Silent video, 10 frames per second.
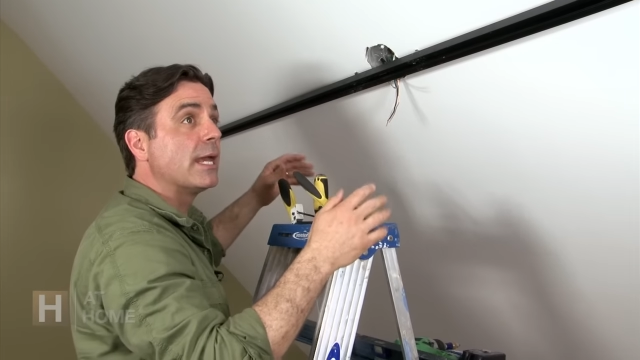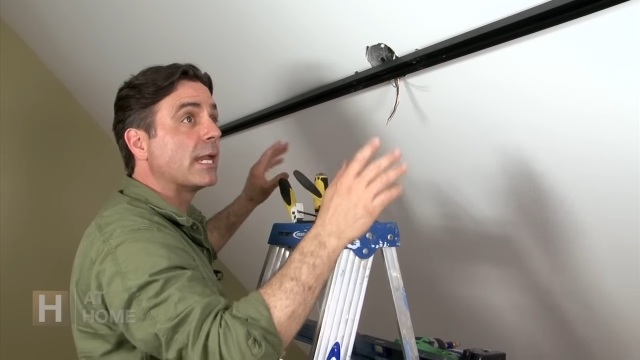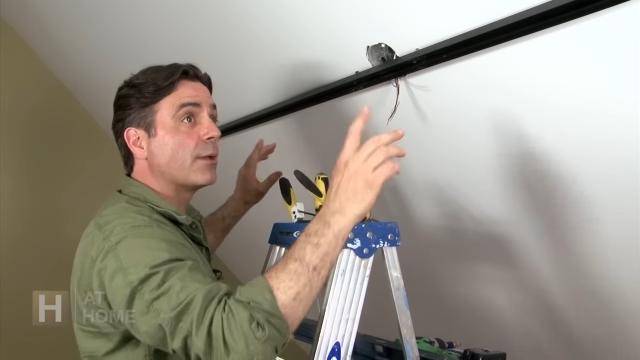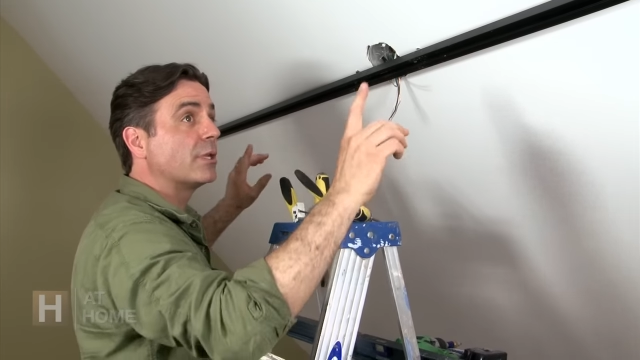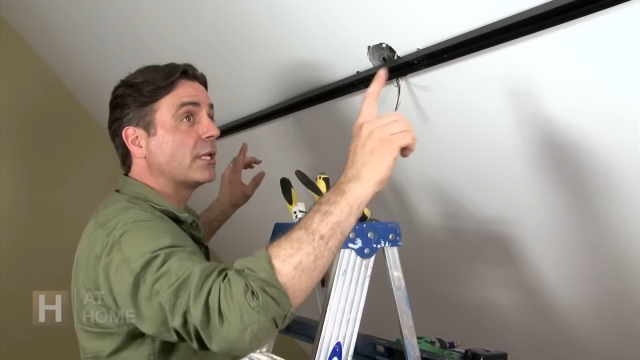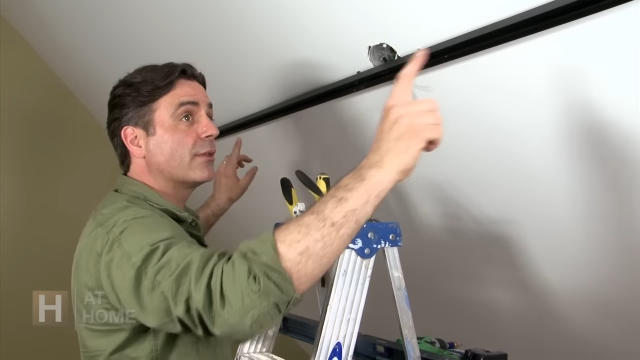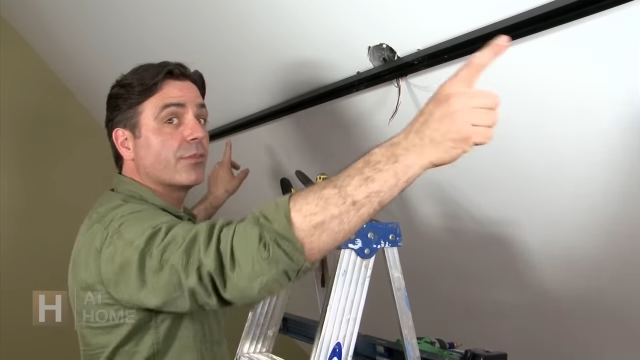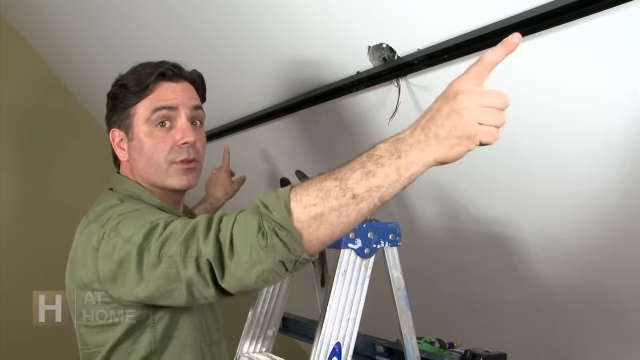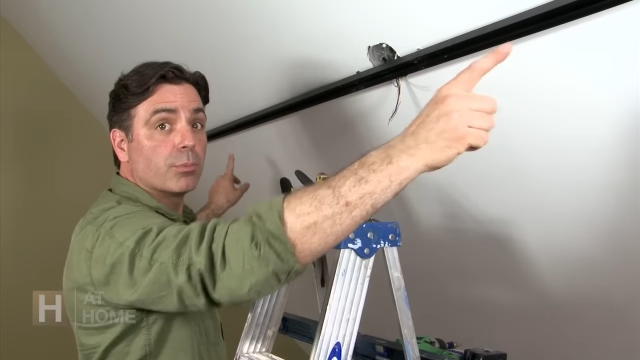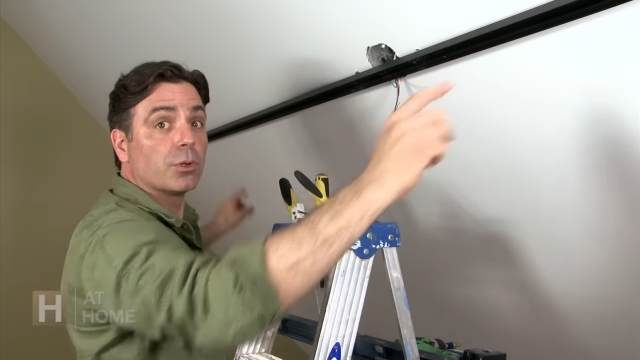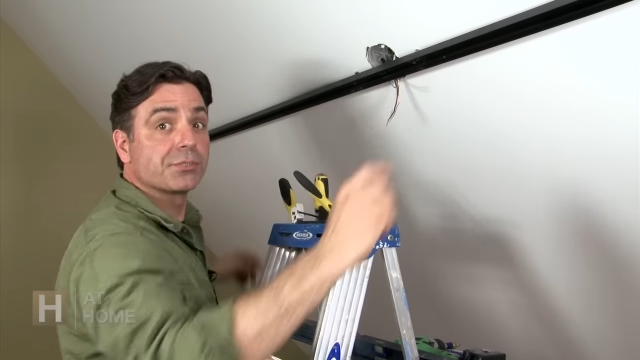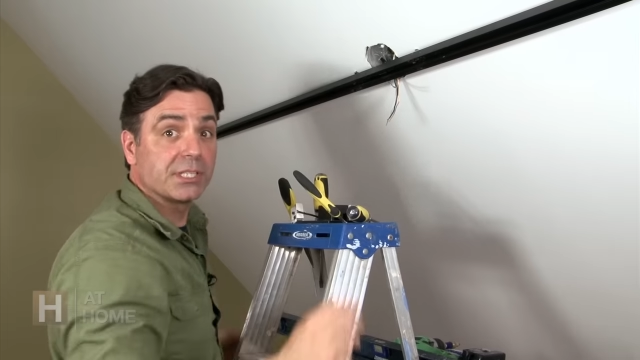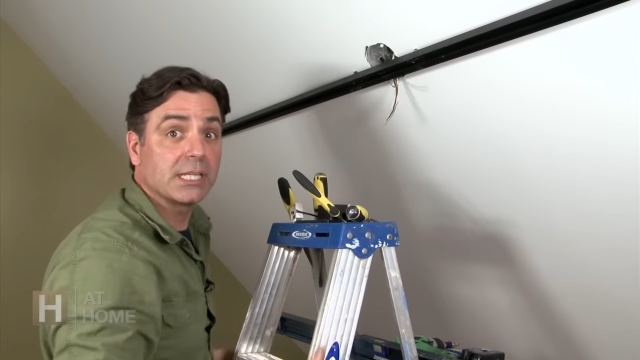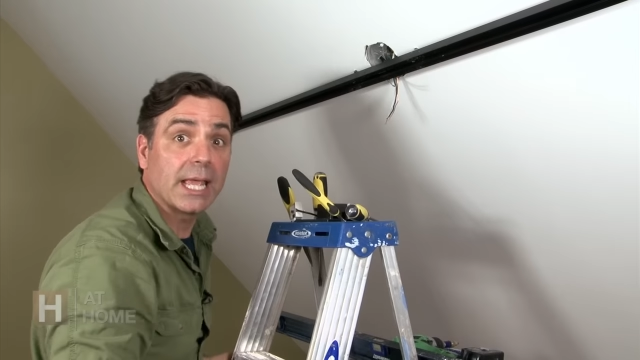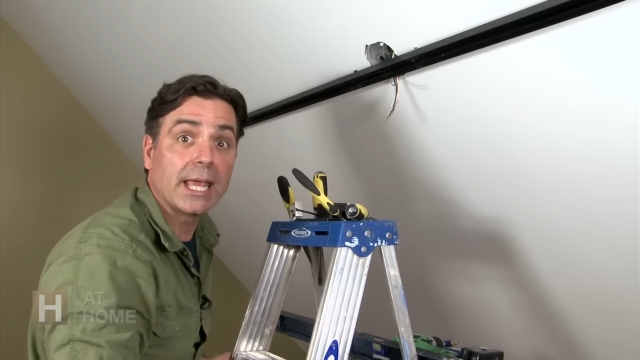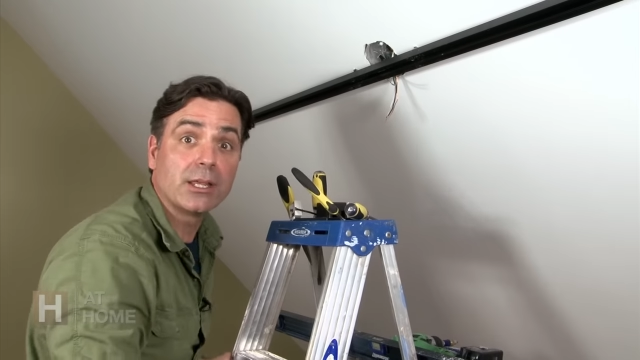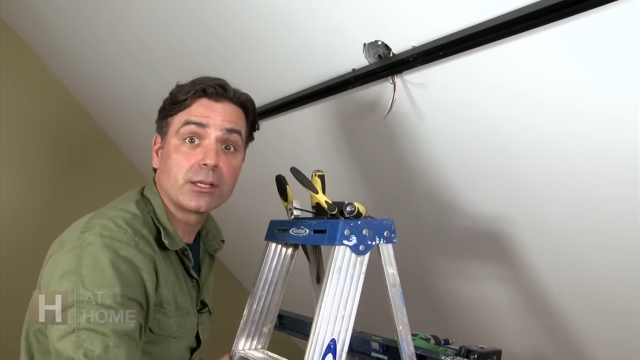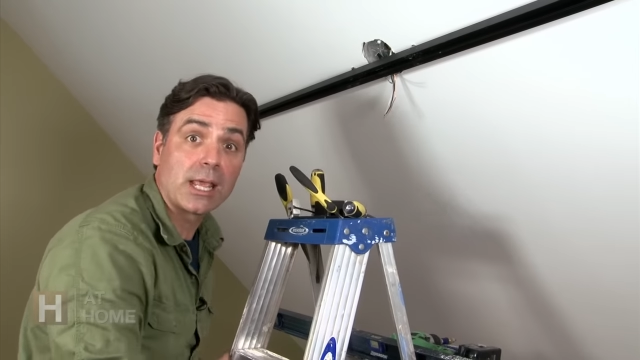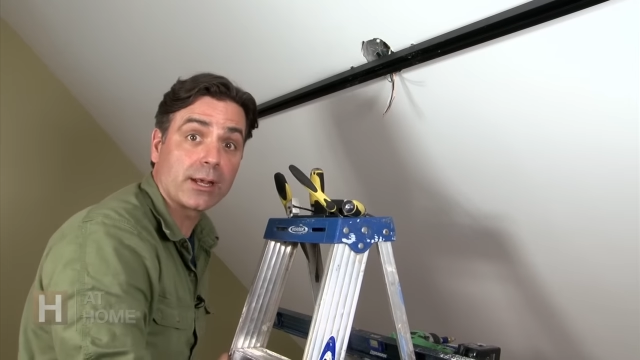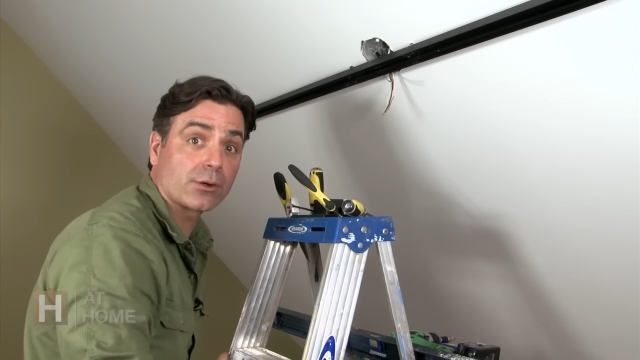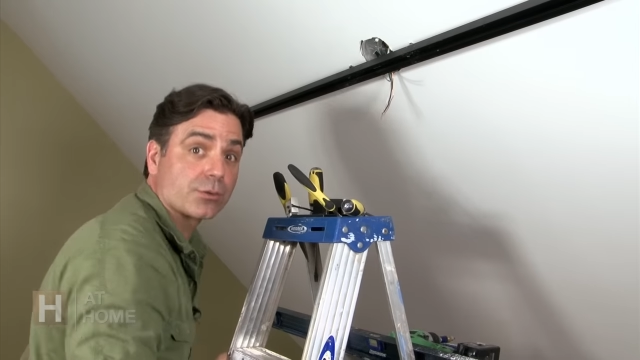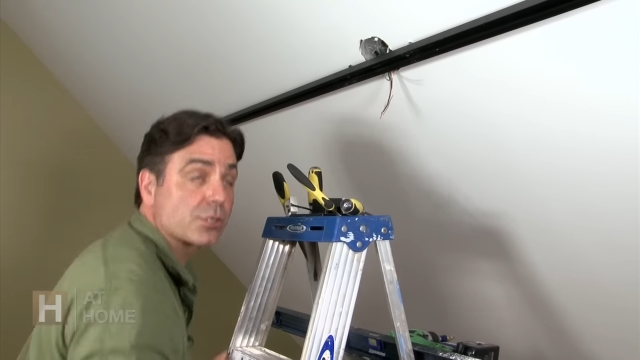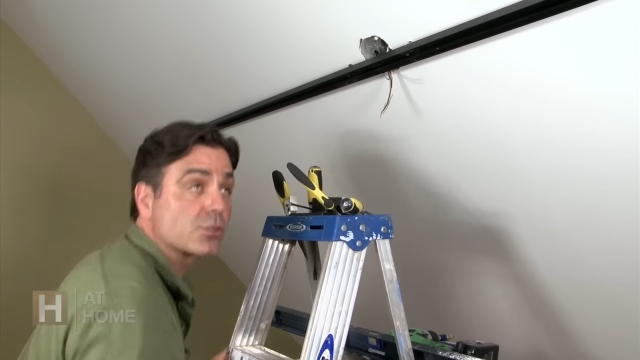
and I'm gonna get the bolts in the end anchors